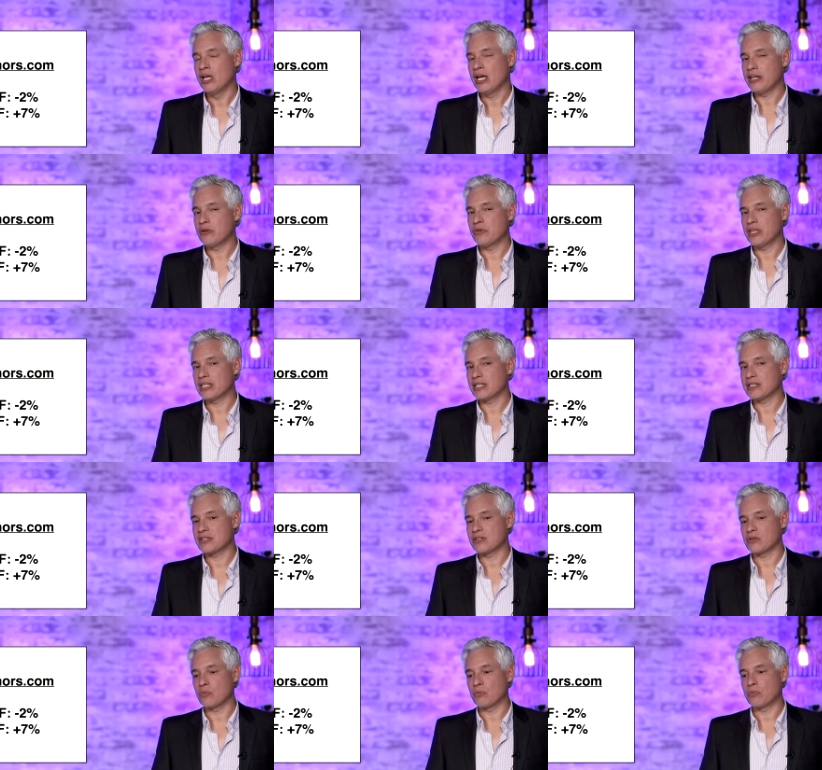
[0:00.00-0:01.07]
I do think this
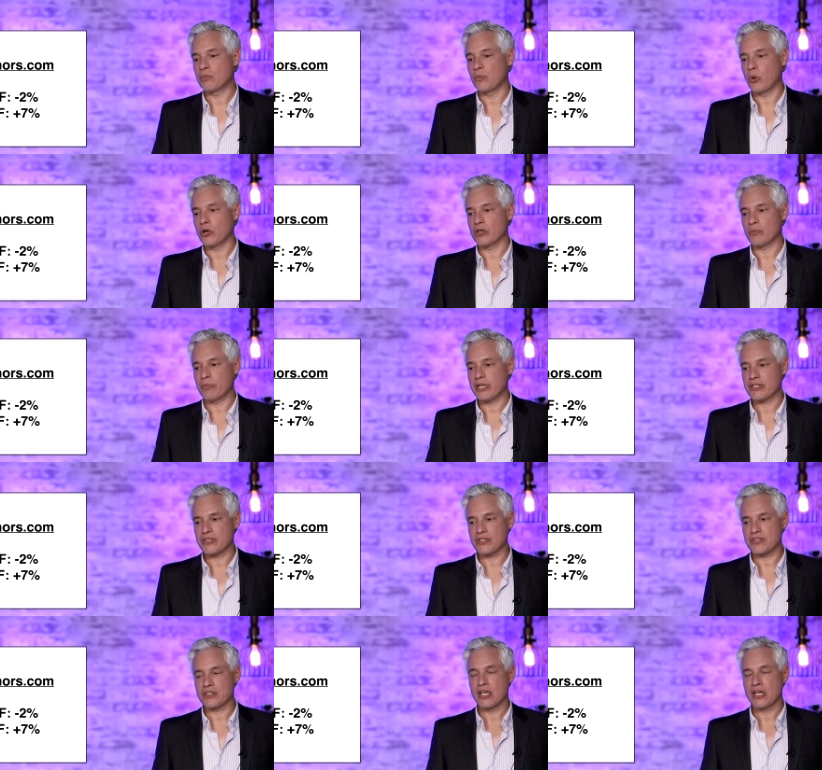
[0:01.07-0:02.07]
is important important because it's